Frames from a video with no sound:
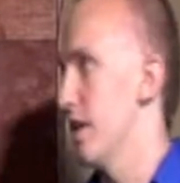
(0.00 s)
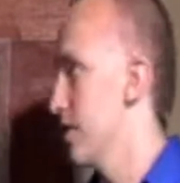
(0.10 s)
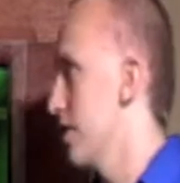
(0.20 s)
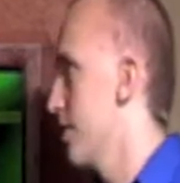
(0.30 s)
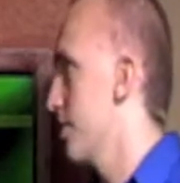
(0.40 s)
at
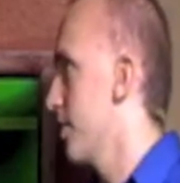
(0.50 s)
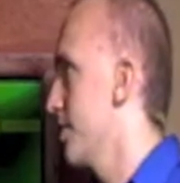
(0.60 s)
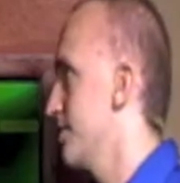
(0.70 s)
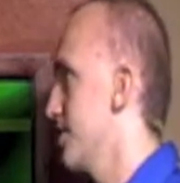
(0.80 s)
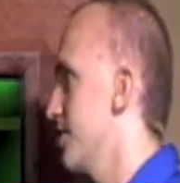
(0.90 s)
the
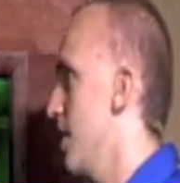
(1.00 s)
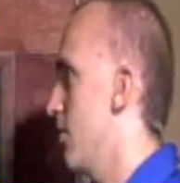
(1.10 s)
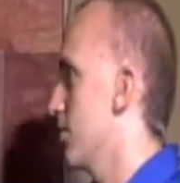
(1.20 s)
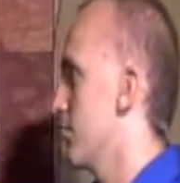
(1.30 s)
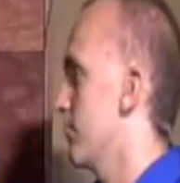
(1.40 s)

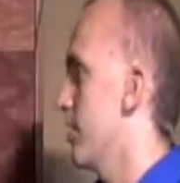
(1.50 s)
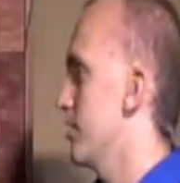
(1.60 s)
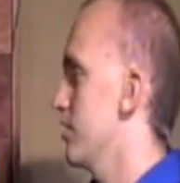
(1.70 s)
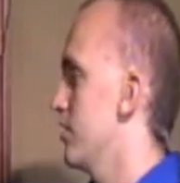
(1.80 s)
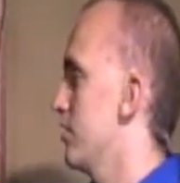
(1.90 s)
36-hour
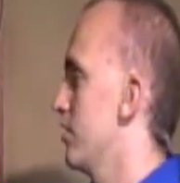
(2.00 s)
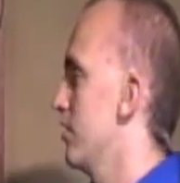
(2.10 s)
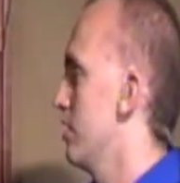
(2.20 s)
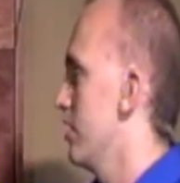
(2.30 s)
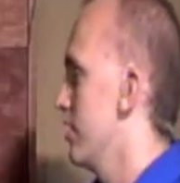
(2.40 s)
weather.
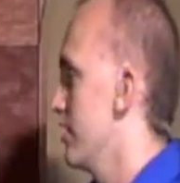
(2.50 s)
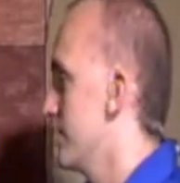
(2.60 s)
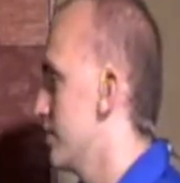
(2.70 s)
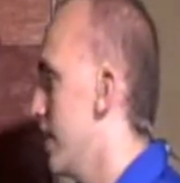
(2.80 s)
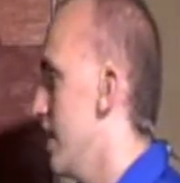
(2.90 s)

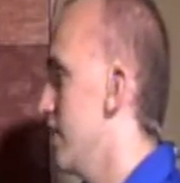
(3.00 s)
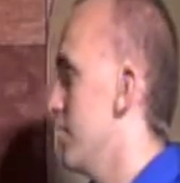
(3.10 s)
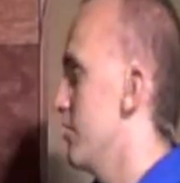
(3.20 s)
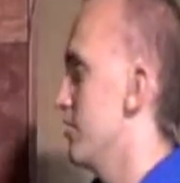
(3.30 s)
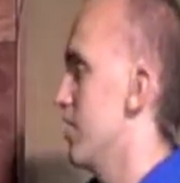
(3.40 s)
Today,
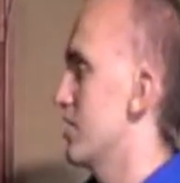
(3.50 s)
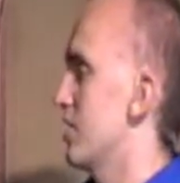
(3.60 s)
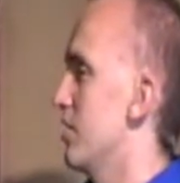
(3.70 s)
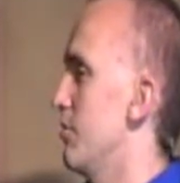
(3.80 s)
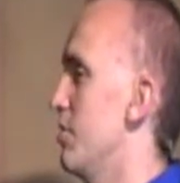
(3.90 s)
it's
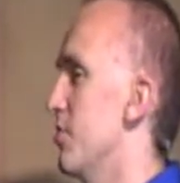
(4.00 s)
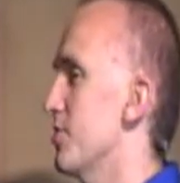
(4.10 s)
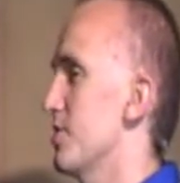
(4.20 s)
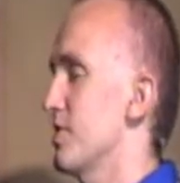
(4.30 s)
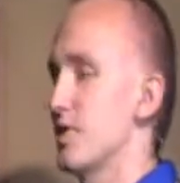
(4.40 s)
going to be
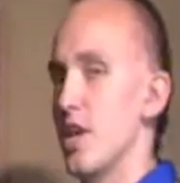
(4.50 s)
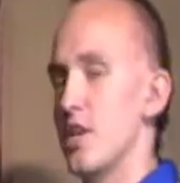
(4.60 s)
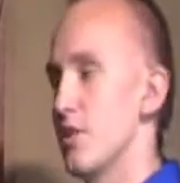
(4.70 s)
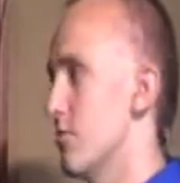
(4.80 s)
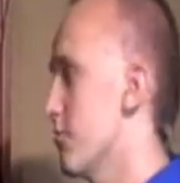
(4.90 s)
mostly
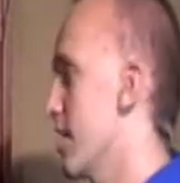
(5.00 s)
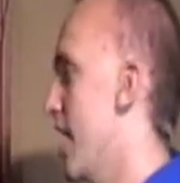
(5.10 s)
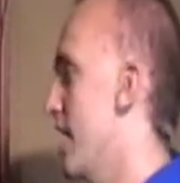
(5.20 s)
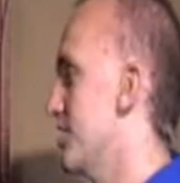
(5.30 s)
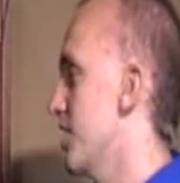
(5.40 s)
sunny with a
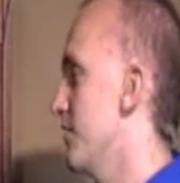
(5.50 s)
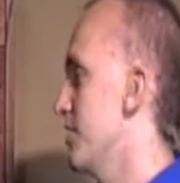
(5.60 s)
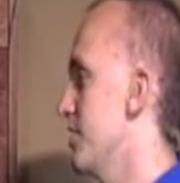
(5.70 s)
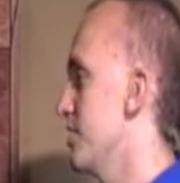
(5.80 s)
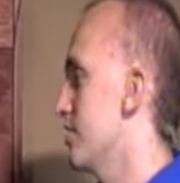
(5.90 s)
high of
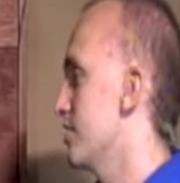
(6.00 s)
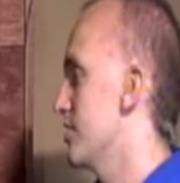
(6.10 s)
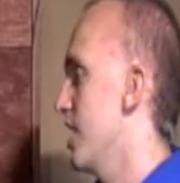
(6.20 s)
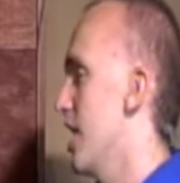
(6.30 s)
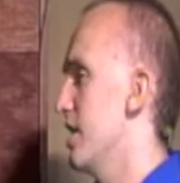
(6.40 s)
70.
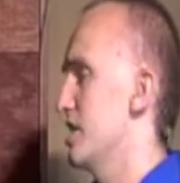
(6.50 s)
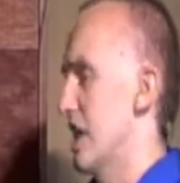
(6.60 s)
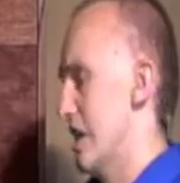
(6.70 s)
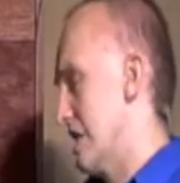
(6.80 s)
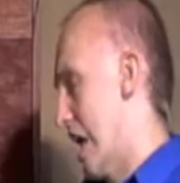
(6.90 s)
Tonight,
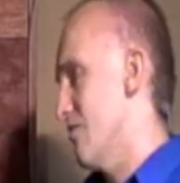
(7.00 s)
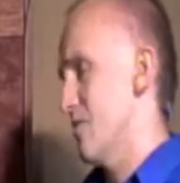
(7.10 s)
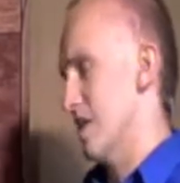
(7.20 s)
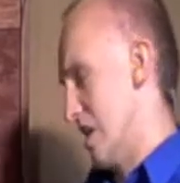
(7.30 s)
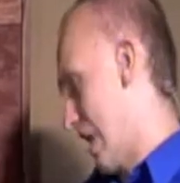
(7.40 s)

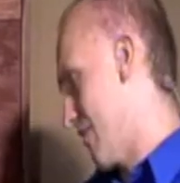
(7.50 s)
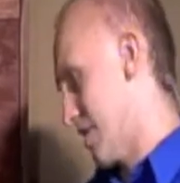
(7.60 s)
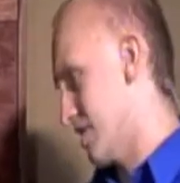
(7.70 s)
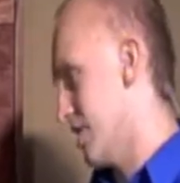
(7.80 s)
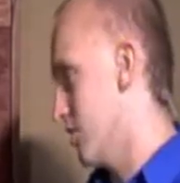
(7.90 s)

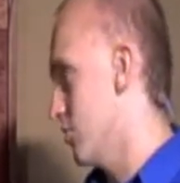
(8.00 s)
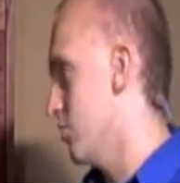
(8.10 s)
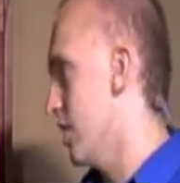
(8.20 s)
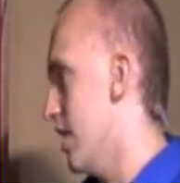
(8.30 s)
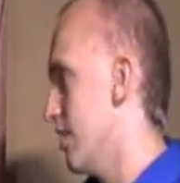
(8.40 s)
it's going to
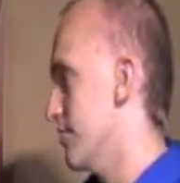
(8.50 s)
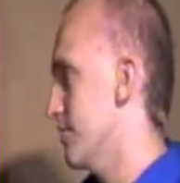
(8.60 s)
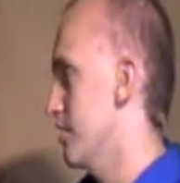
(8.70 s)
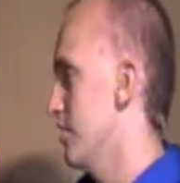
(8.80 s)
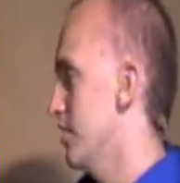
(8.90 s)
cool off.
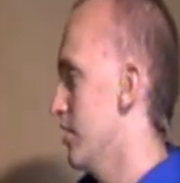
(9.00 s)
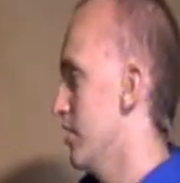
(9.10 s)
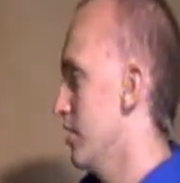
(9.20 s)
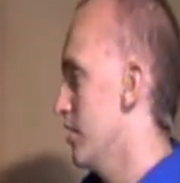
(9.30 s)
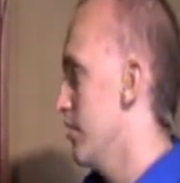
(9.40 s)

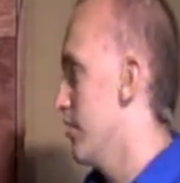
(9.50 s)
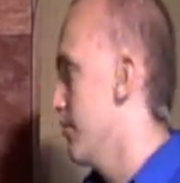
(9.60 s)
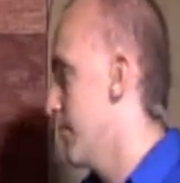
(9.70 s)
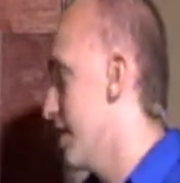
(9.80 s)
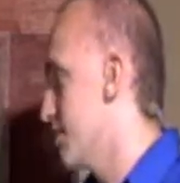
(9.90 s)

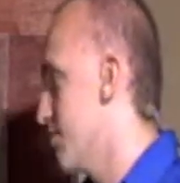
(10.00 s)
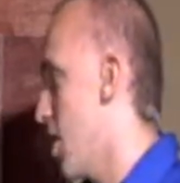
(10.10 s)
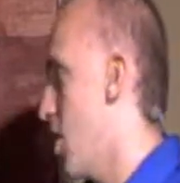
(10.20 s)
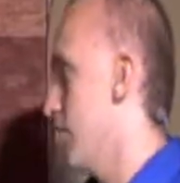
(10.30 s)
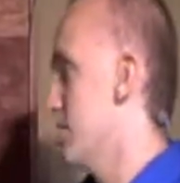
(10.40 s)
And
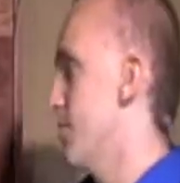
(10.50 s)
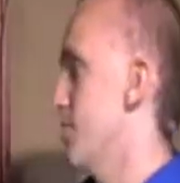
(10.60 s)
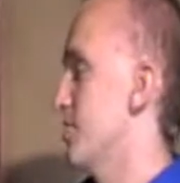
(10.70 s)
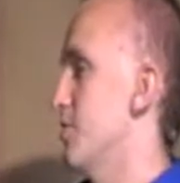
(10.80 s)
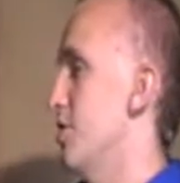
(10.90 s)
tomorrow, it's
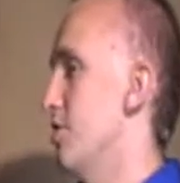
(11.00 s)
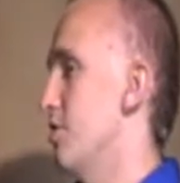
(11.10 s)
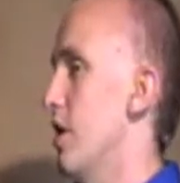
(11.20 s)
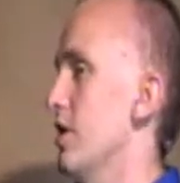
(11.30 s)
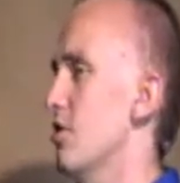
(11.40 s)
supposed to be
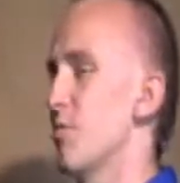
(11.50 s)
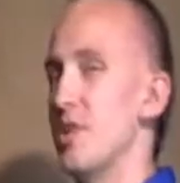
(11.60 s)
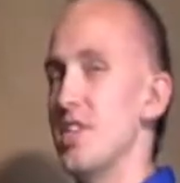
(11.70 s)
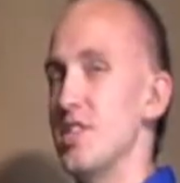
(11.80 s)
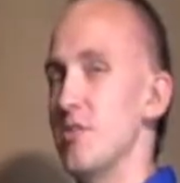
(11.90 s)
a little
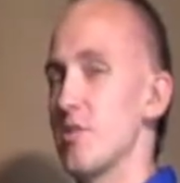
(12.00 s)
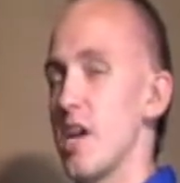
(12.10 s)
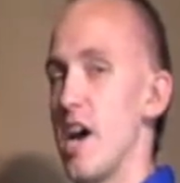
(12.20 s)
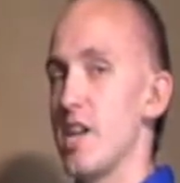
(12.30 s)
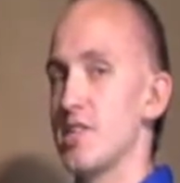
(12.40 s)
breezy with a
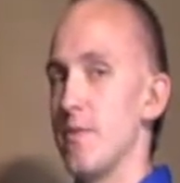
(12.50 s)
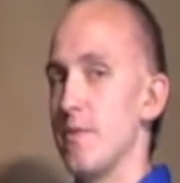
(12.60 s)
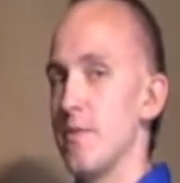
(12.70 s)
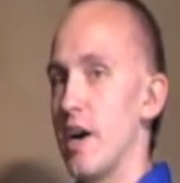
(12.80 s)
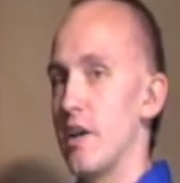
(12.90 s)
high of
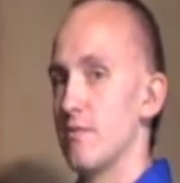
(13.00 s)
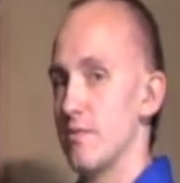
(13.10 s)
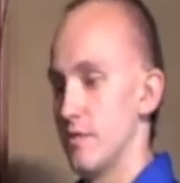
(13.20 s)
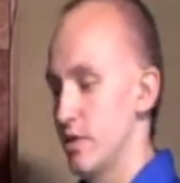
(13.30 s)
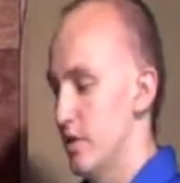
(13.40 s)
75.
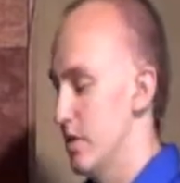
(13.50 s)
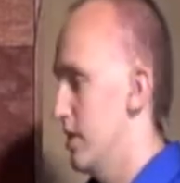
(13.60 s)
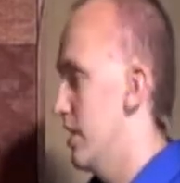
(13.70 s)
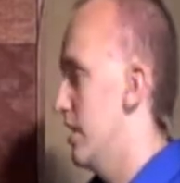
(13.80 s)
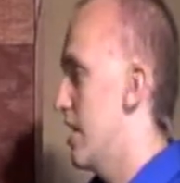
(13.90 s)

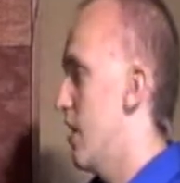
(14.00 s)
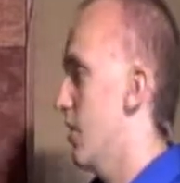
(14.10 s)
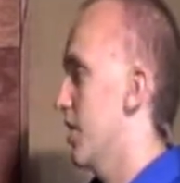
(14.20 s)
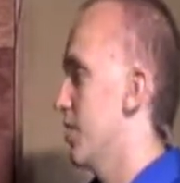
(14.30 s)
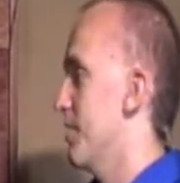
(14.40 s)
And now
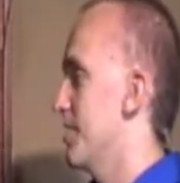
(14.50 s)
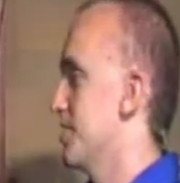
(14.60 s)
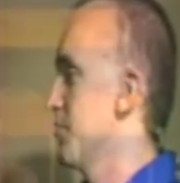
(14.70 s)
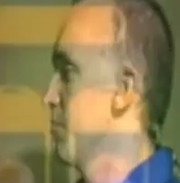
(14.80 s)
look at the rest of the